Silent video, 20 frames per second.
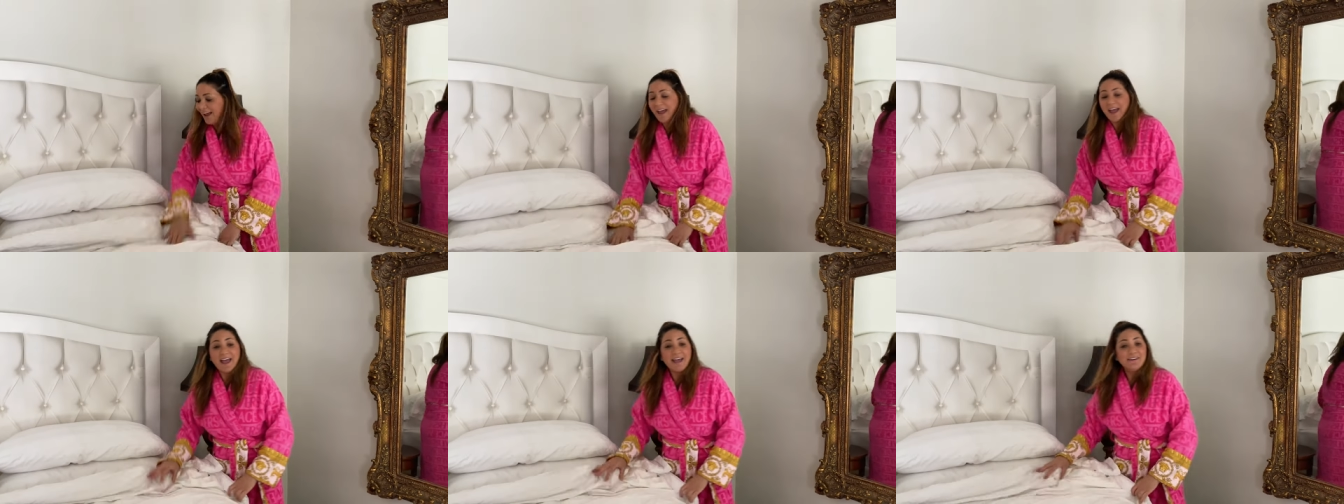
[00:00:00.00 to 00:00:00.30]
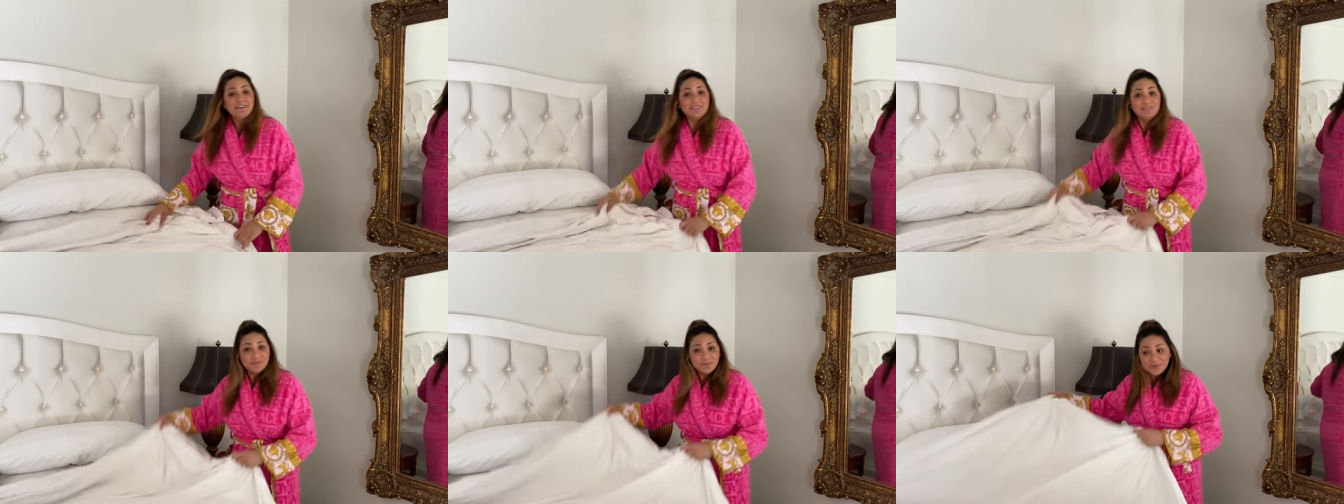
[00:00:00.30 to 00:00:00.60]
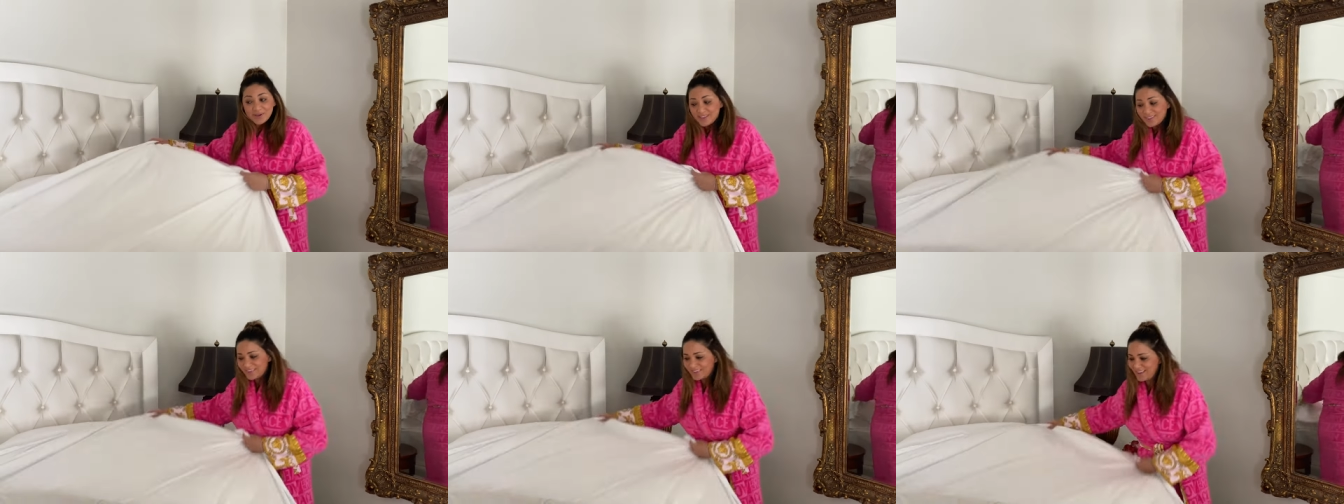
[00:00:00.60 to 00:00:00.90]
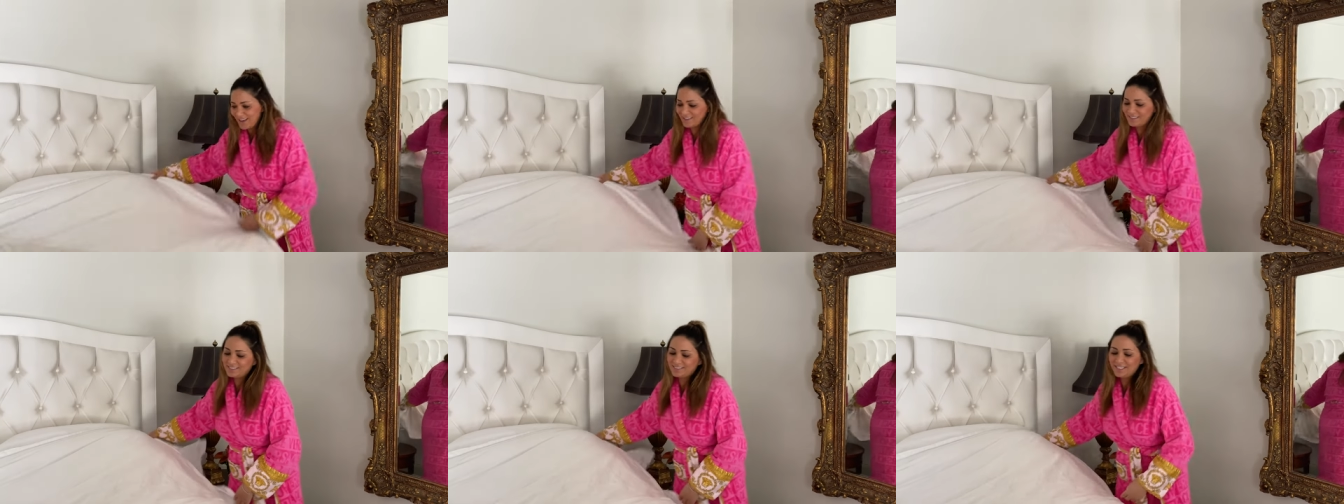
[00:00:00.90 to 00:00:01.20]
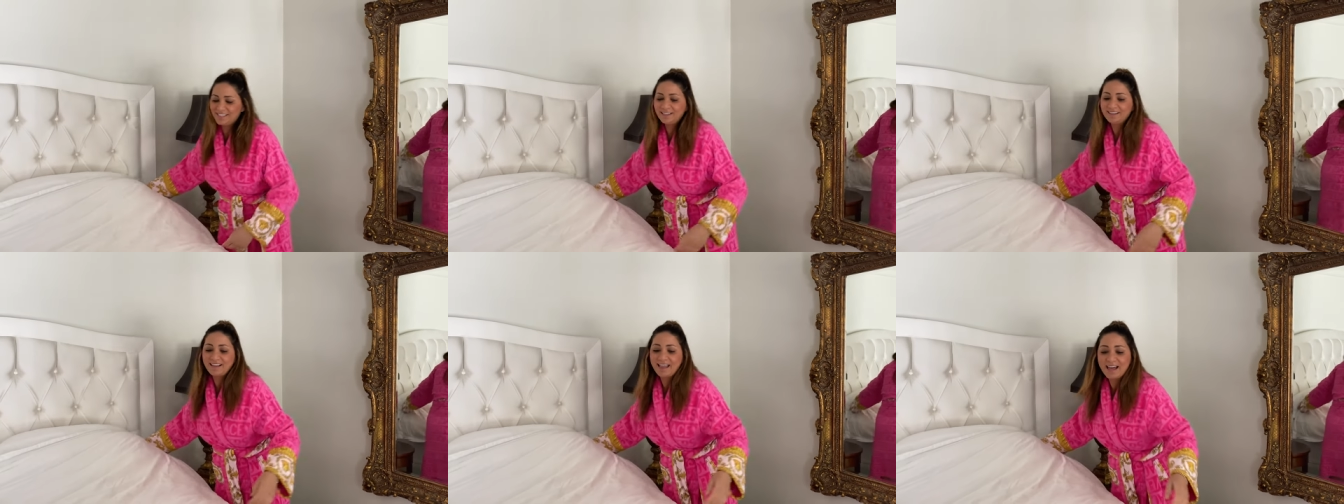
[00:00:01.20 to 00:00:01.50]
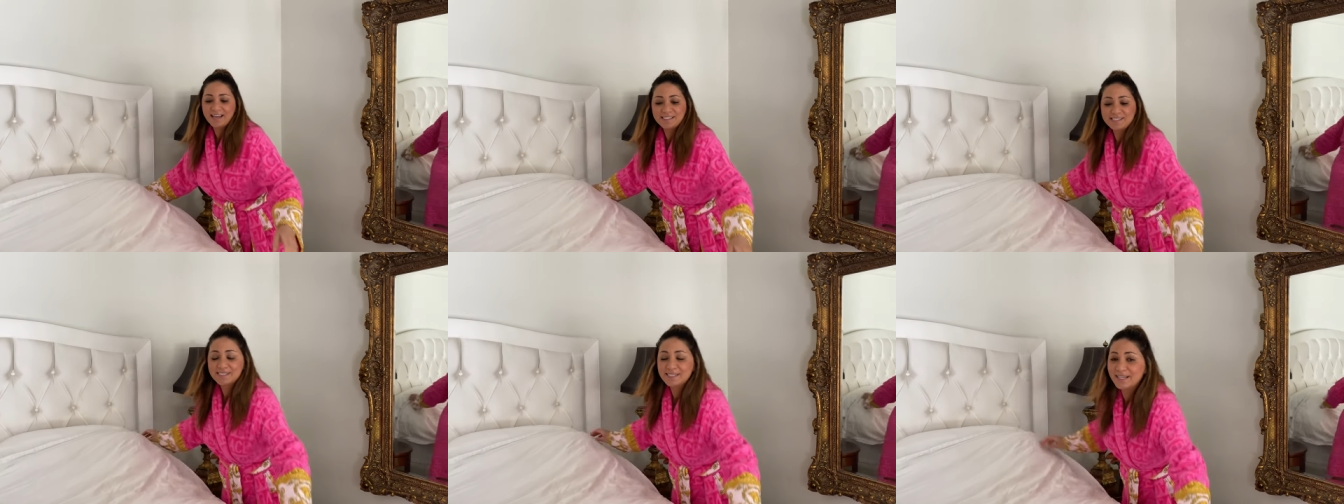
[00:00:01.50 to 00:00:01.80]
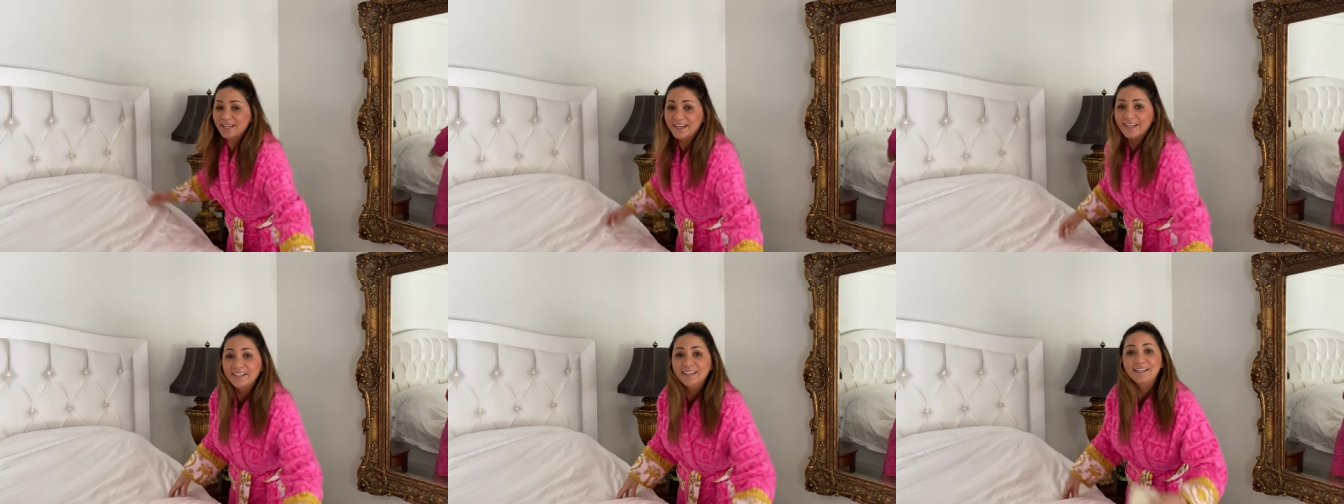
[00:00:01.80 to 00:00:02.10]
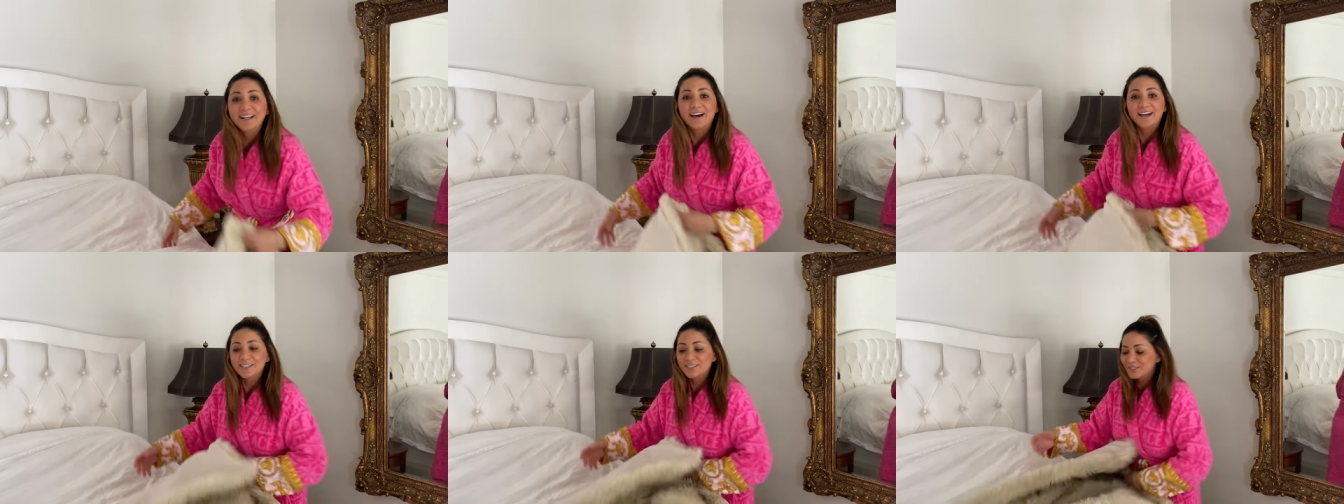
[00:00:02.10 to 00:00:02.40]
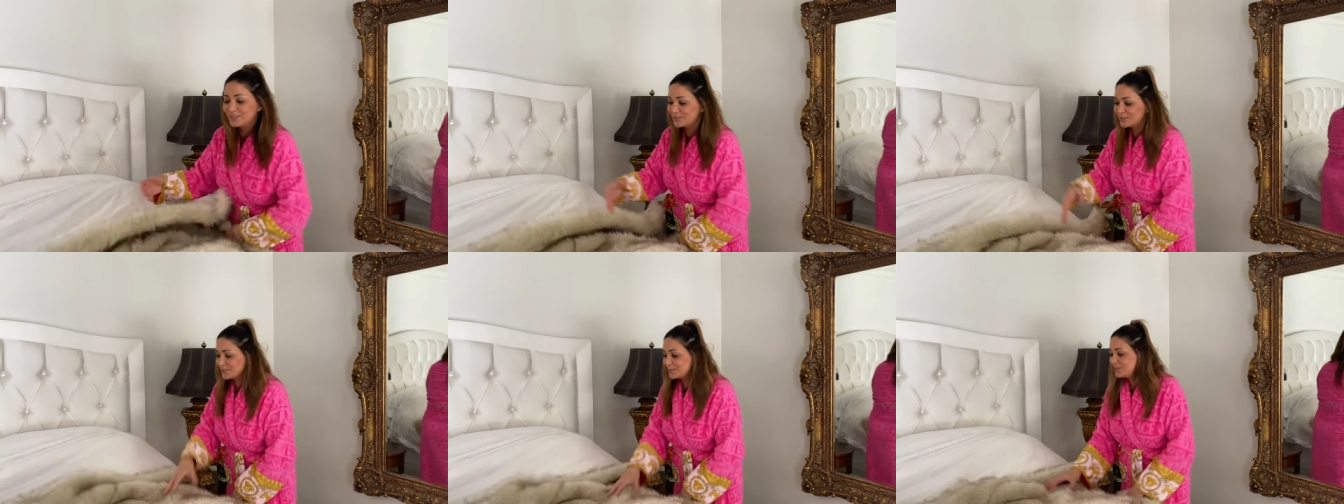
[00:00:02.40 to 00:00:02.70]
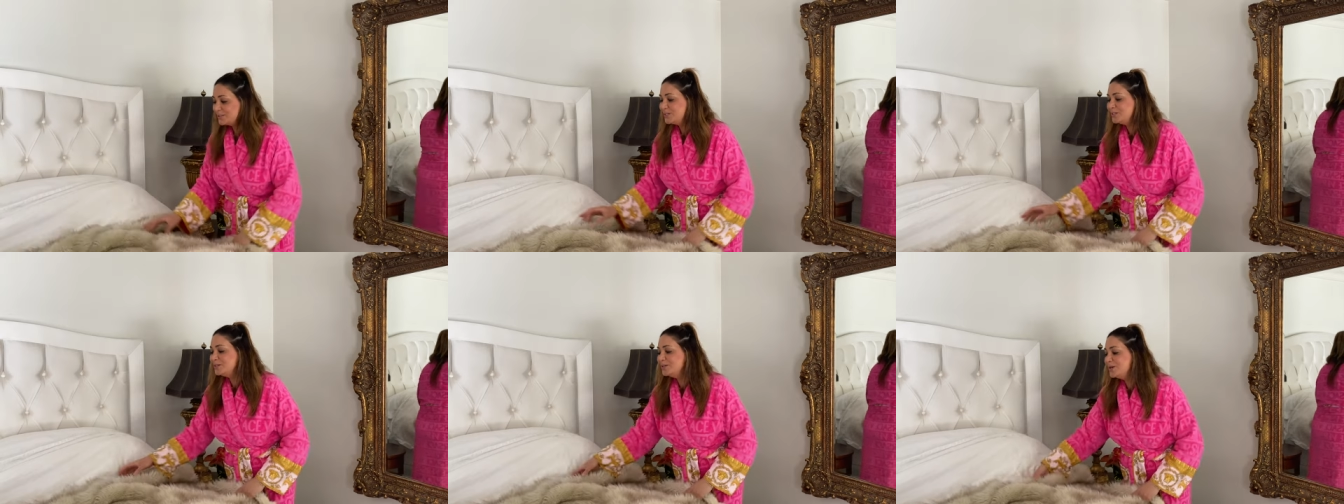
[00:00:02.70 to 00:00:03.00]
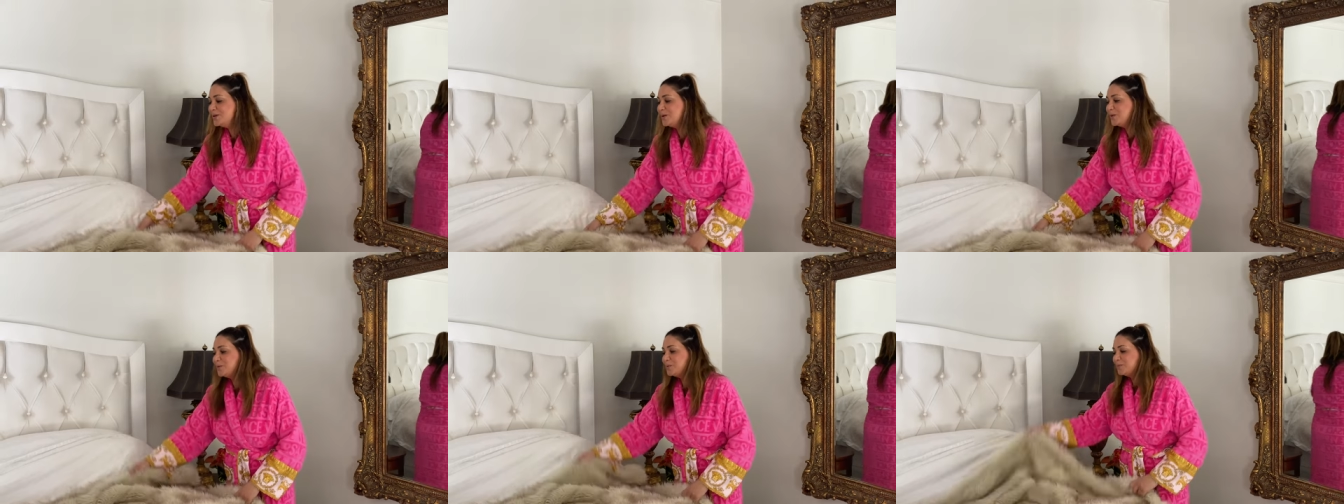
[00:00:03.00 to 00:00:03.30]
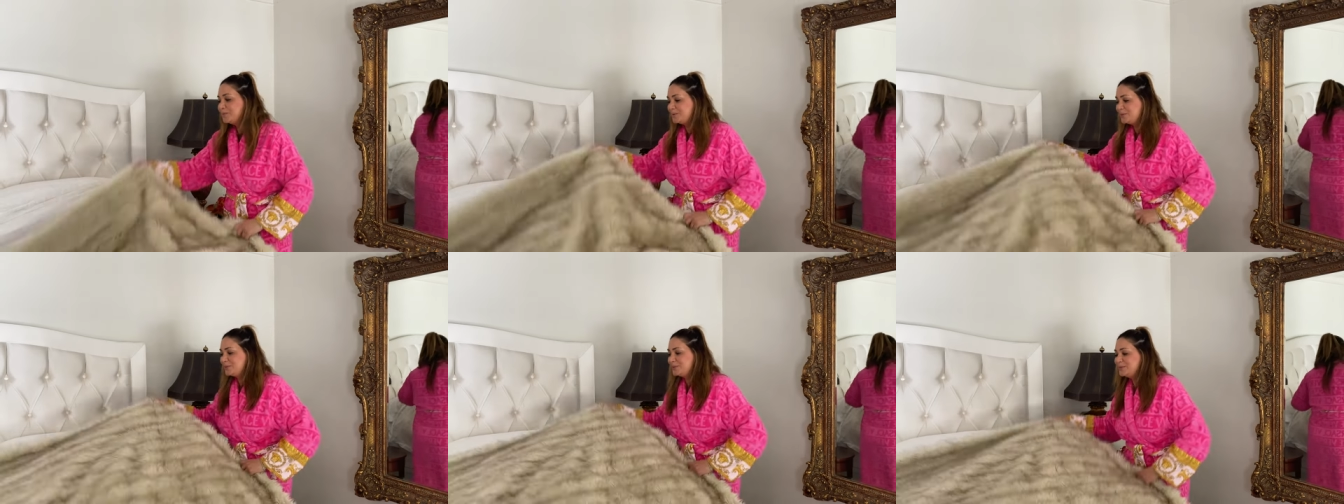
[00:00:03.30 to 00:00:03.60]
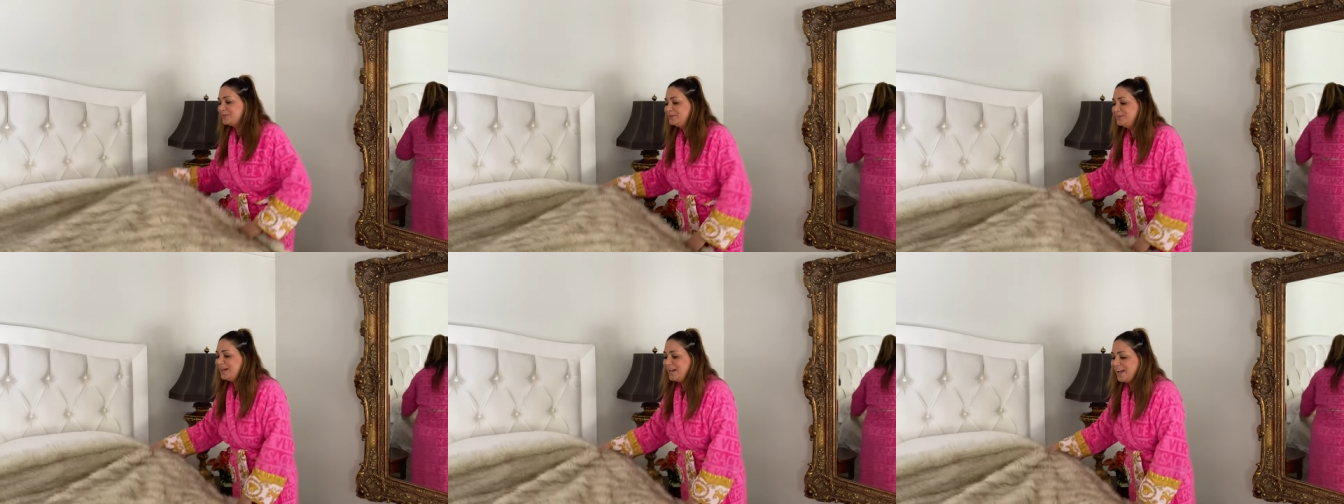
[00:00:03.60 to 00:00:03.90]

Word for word: And with that said, last night I took her to Nobu.